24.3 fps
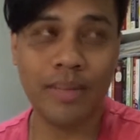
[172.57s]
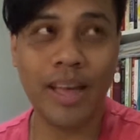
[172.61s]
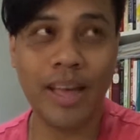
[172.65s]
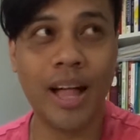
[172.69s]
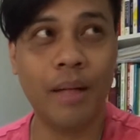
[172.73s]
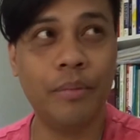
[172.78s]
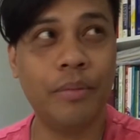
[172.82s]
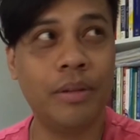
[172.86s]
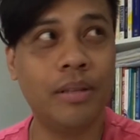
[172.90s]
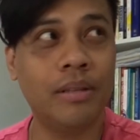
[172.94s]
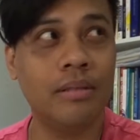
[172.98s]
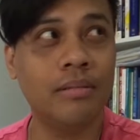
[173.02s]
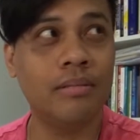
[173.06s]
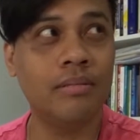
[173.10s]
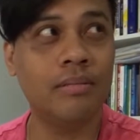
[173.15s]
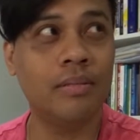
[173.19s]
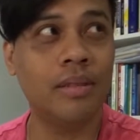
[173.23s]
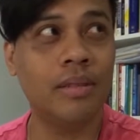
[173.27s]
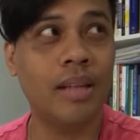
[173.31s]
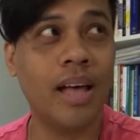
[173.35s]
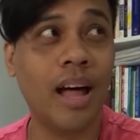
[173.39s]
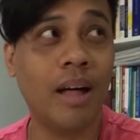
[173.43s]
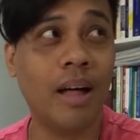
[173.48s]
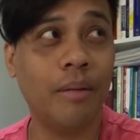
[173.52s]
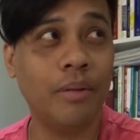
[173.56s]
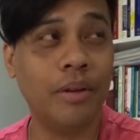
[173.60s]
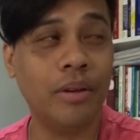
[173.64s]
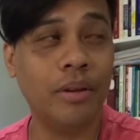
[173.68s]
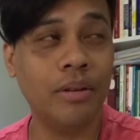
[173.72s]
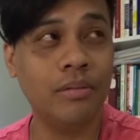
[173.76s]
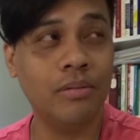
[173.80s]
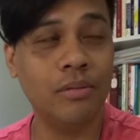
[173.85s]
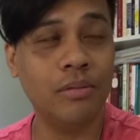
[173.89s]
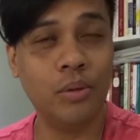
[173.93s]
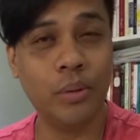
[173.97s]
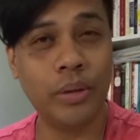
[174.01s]
almond
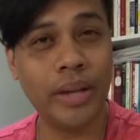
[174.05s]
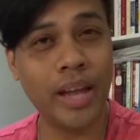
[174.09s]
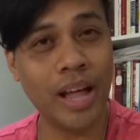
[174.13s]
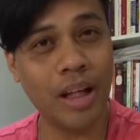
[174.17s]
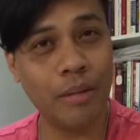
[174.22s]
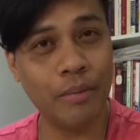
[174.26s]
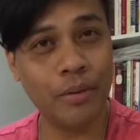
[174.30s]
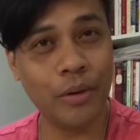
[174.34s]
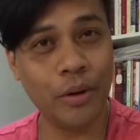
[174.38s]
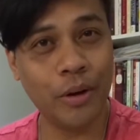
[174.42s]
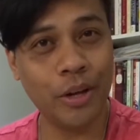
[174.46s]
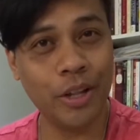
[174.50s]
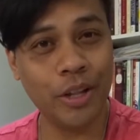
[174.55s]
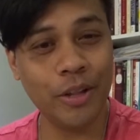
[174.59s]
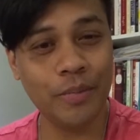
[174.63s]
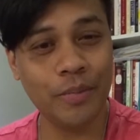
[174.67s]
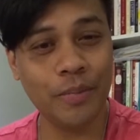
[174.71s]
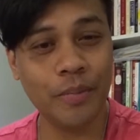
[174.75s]
oil.